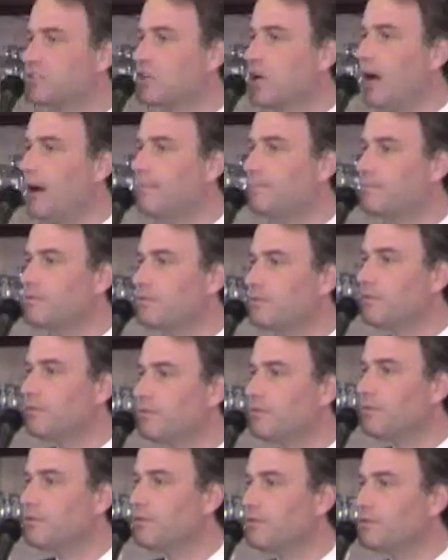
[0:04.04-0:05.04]
It's come
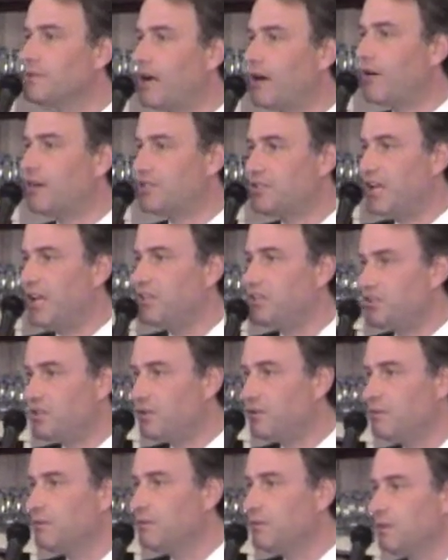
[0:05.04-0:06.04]
to our
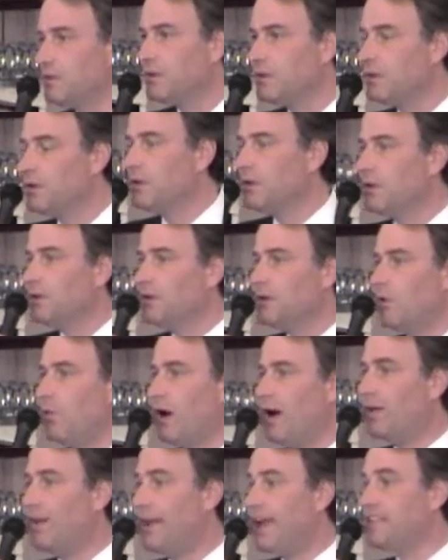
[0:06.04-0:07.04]
attention that
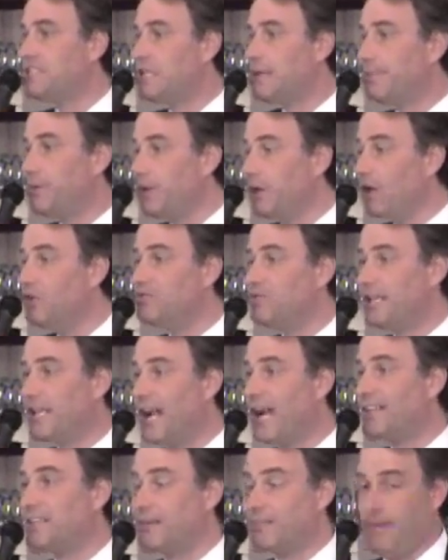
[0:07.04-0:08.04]
while Nancy Pelosi
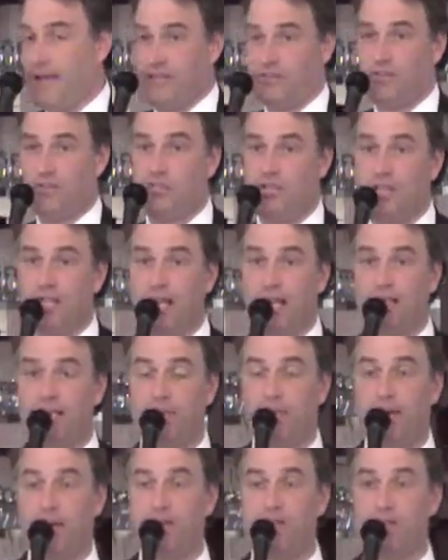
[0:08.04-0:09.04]
got the message, she got
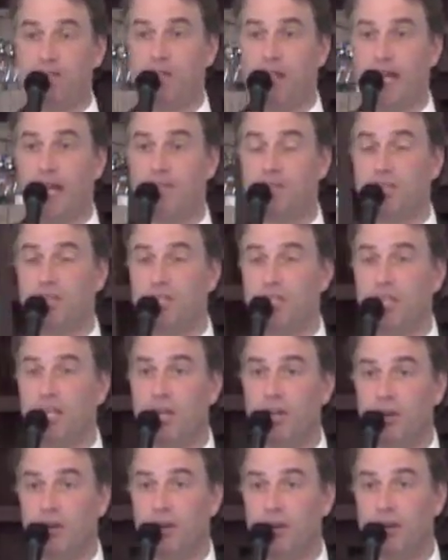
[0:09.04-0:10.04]
the message loud and
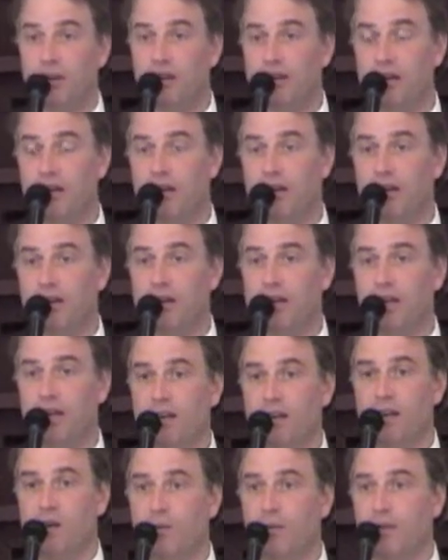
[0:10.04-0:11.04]
clear,
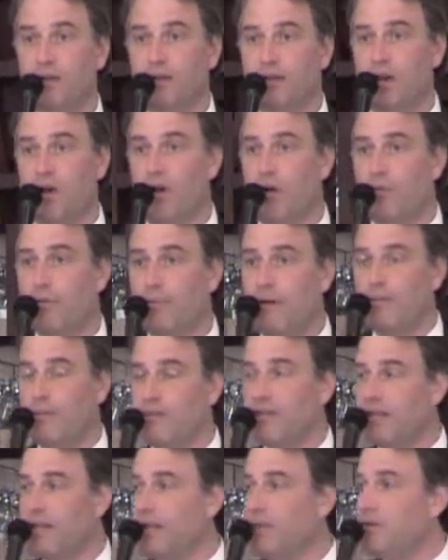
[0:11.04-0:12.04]
and we can all
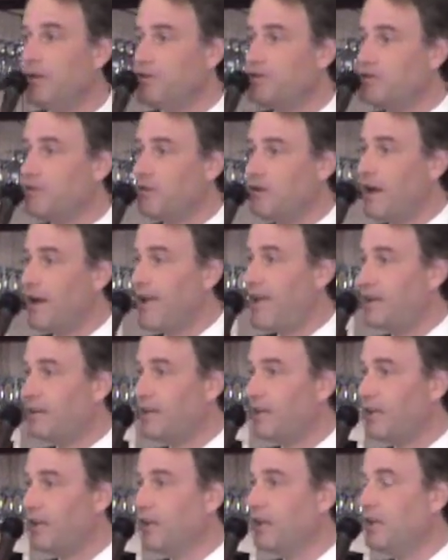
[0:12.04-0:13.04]
remember the image of her
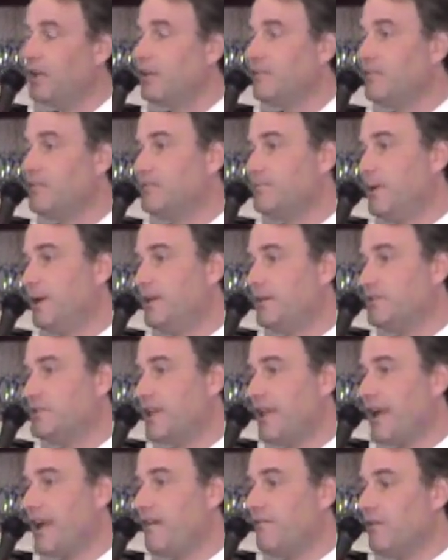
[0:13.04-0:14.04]
handing the Speaker's
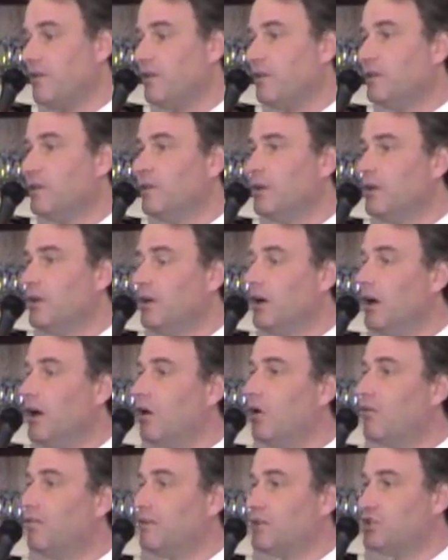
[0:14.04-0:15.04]
gavel
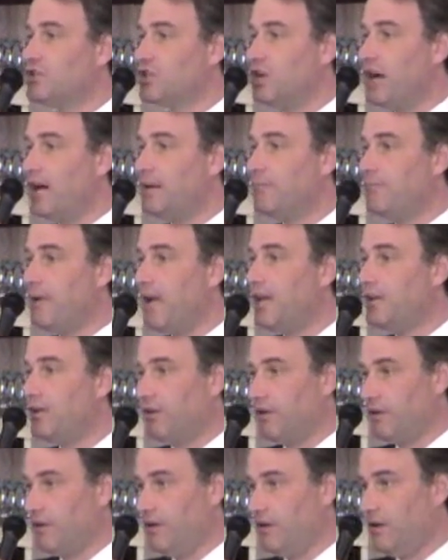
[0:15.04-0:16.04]
over to John
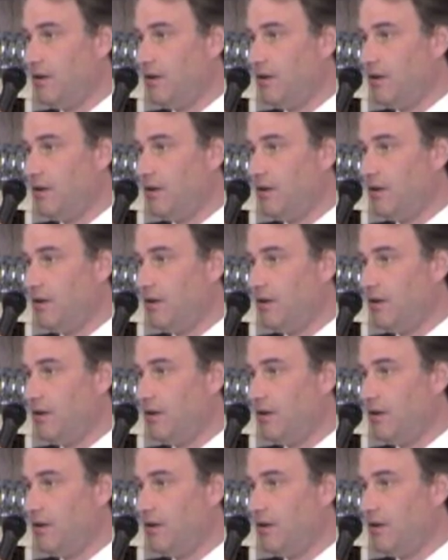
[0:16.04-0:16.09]
Boehner.